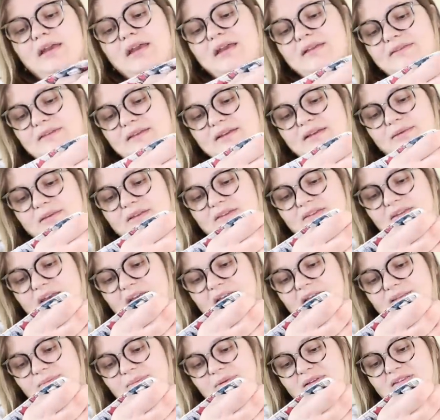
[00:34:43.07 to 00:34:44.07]
It's in a
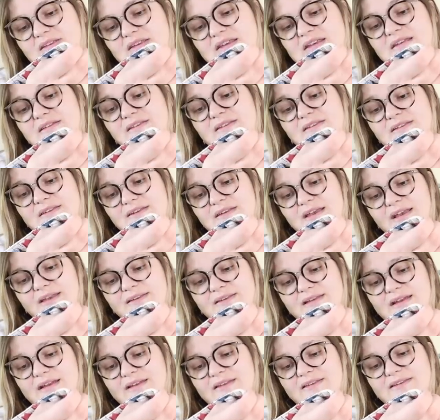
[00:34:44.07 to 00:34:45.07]
size petite
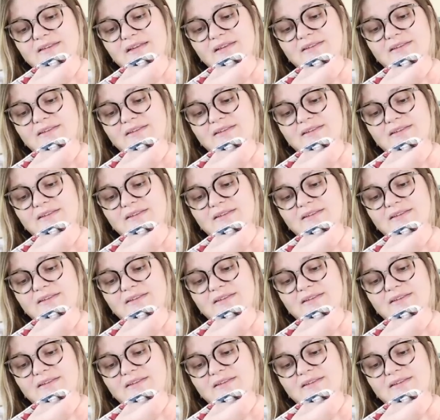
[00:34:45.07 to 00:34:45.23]
six and it's